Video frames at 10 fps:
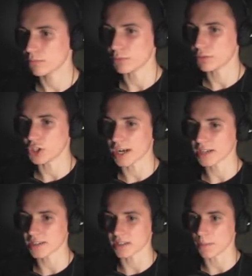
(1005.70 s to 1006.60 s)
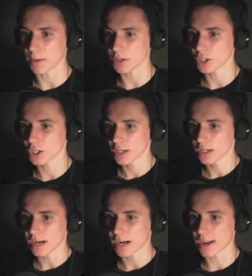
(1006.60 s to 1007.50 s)
But Janice is a bitch.
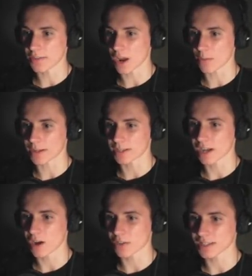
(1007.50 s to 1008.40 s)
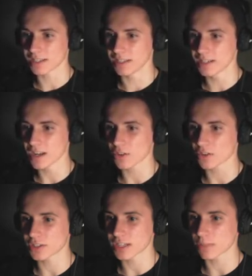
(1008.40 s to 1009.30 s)
And there we go. There's
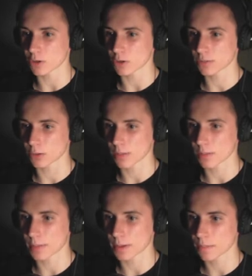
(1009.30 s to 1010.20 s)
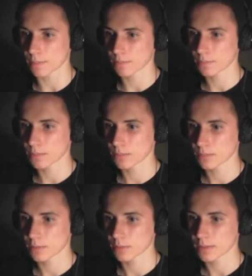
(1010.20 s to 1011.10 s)
another tinderbox. Come on, let me pick up.
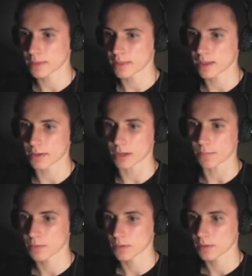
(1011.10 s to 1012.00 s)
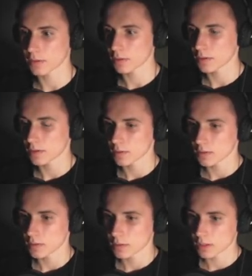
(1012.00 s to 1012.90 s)
There we go.
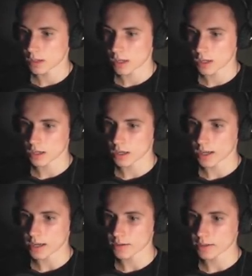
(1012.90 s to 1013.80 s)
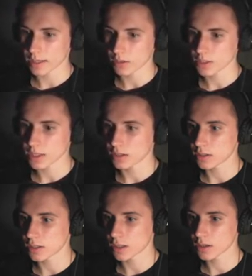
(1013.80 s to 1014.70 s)
Uh, anything else
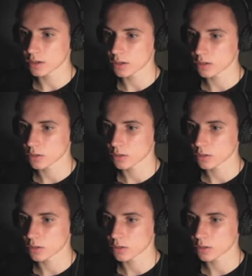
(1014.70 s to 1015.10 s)
hidden here?